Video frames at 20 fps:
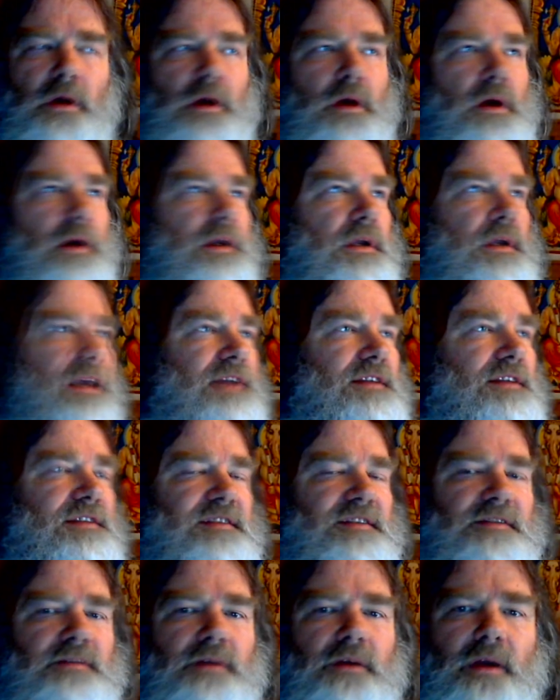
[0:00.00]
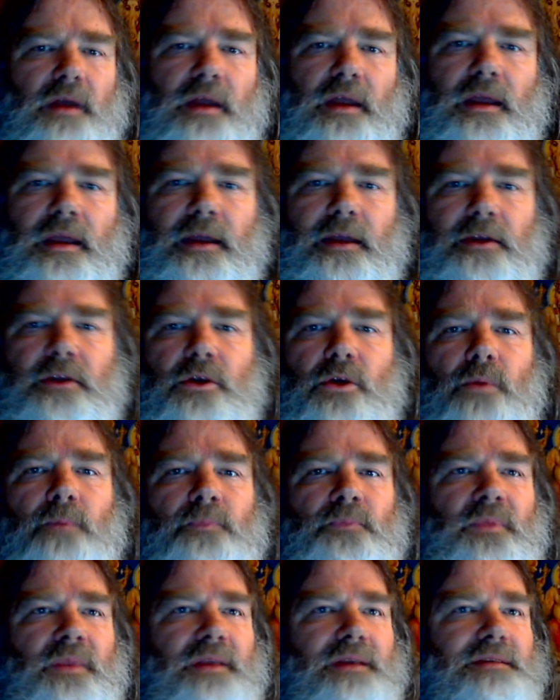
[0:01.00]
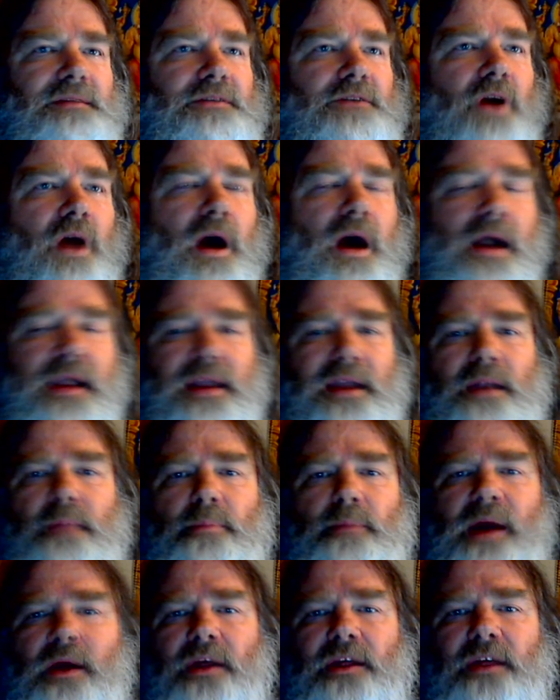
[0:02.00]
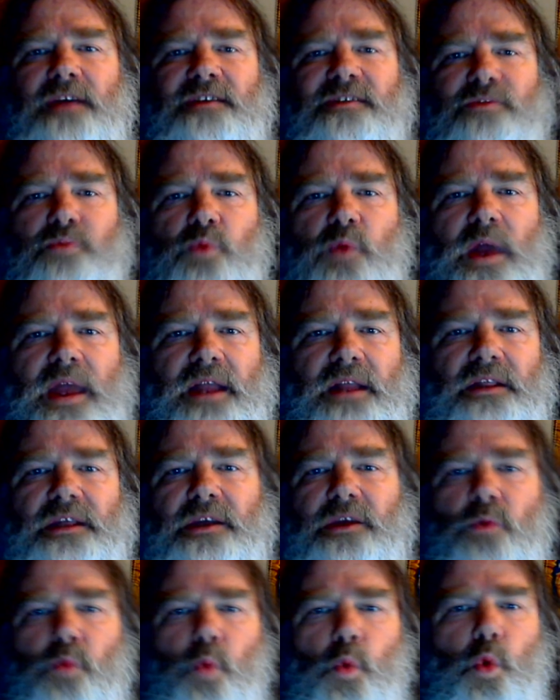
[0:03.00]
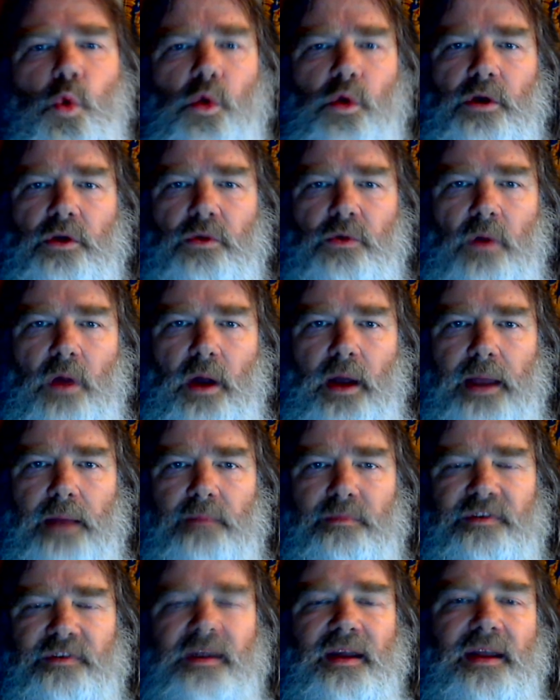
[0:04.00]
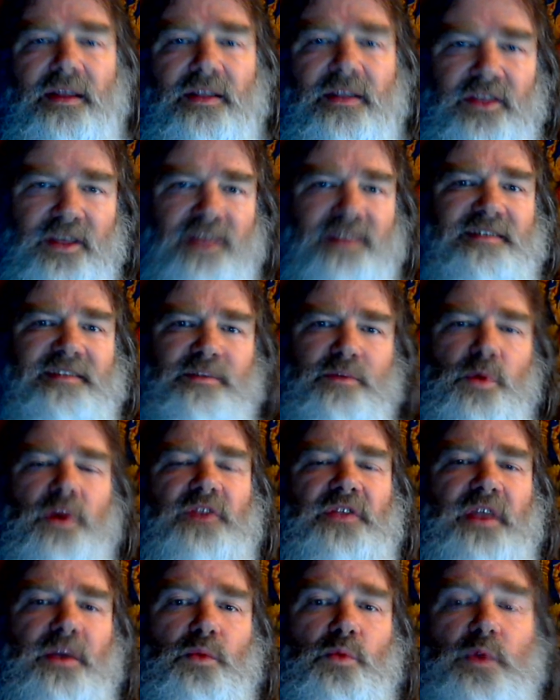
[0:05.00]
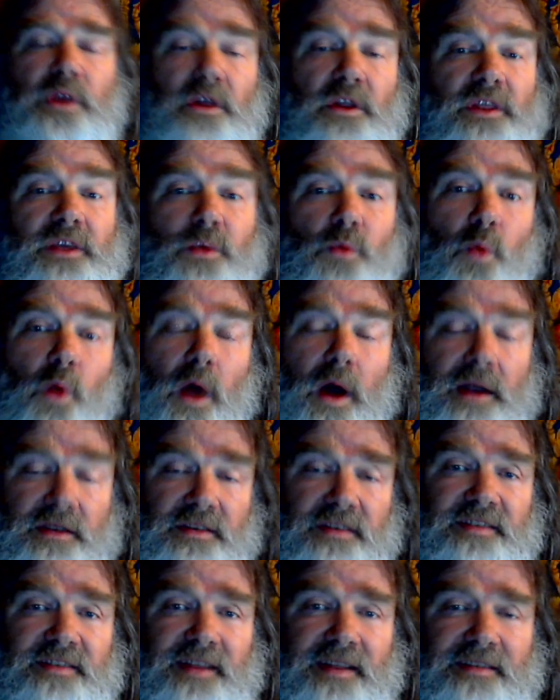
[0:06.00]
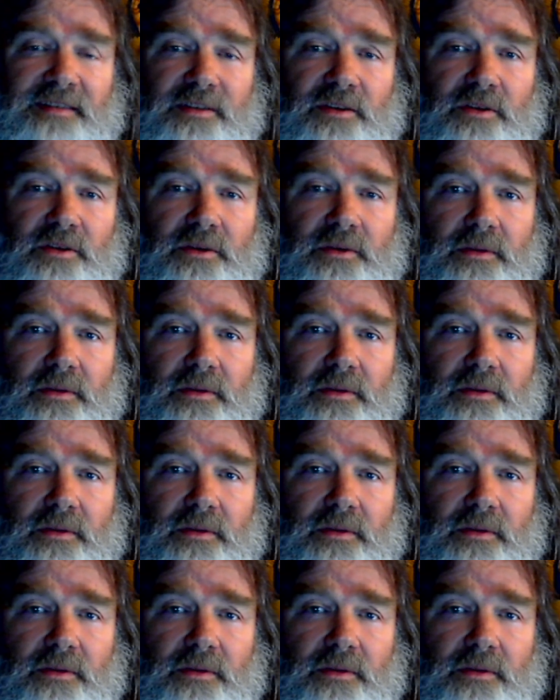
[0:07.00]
Against, you know, talking about Israeli war crimes. This is what they really want to censor.